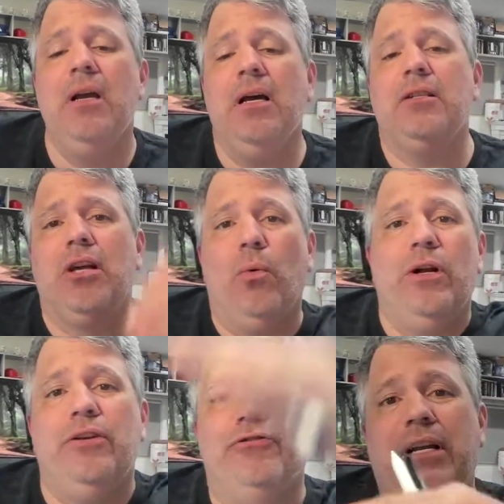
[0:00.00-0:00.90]
And so when
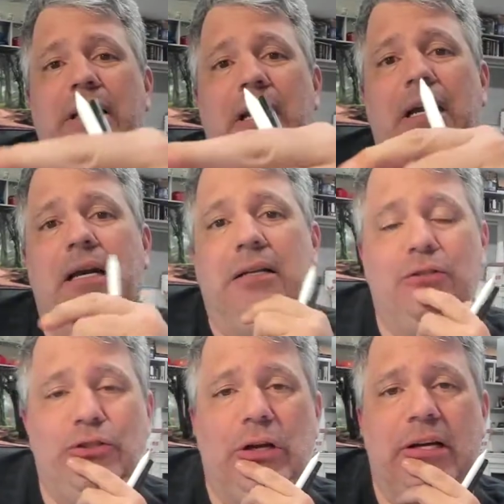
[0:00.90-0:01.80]
you read that
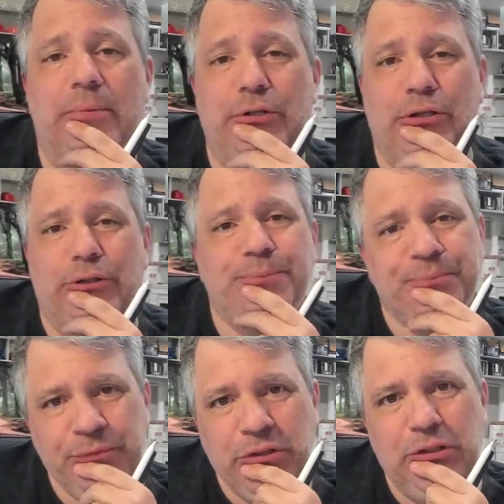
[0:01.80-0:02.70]
chapter,
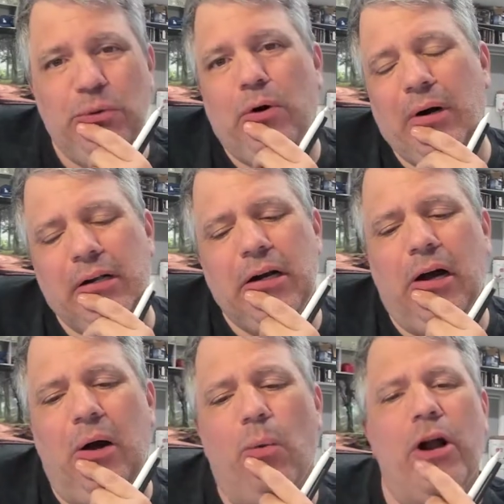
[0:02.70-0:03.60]
you want to
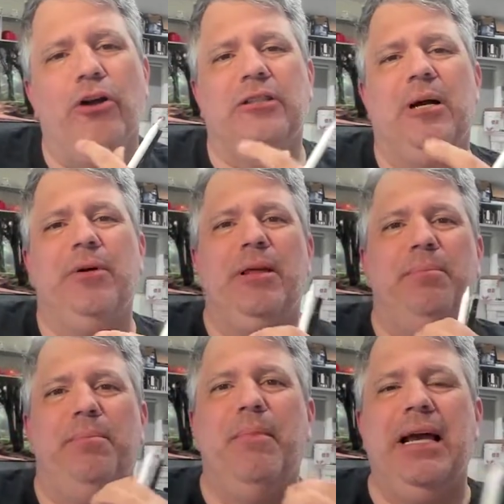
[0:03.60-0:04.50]
know what are some of the
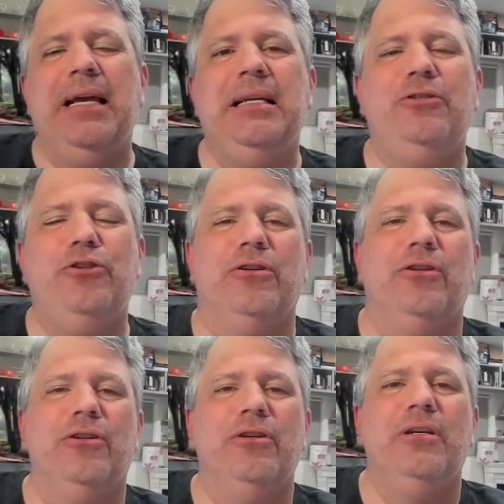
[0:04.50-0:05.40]

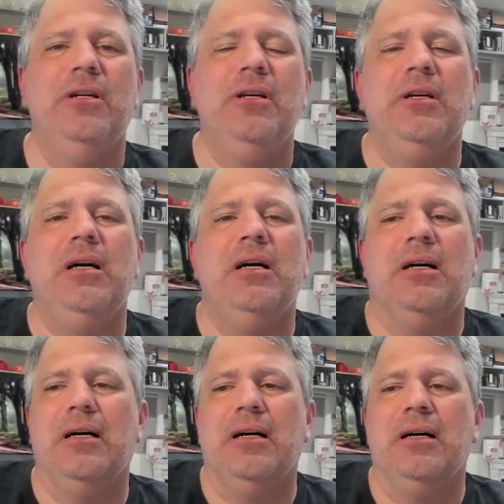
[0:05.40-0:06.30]
major
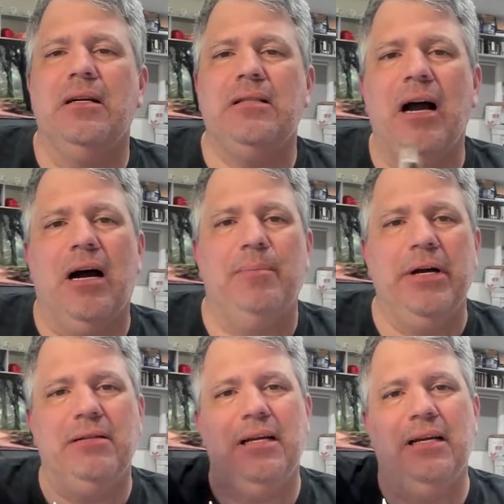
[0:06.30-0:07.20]

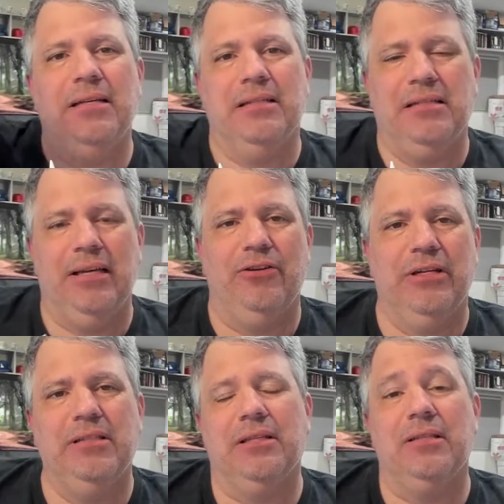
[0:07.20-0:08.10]
topics in
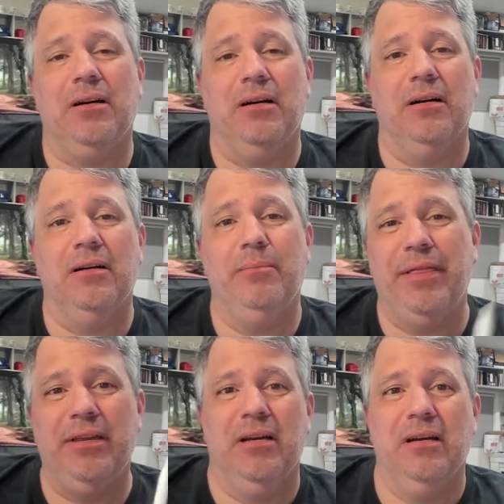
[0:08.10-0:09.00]
considering the Tan, but
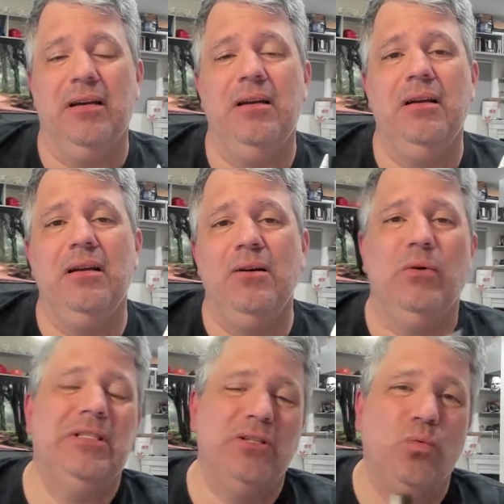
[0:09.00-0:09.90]
then
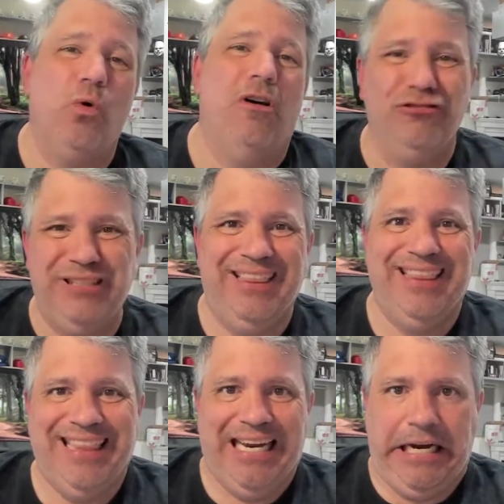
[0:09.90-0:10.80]
what does Walton
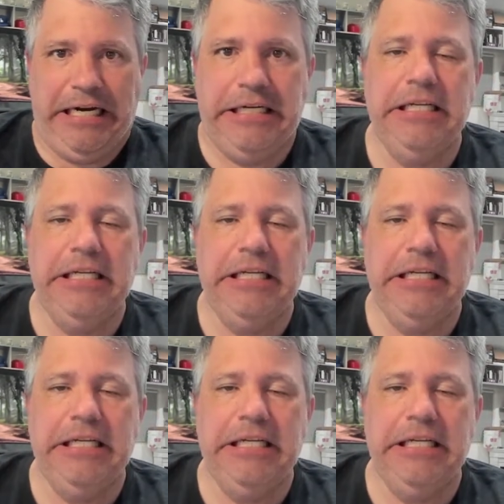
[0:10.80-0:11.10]
think?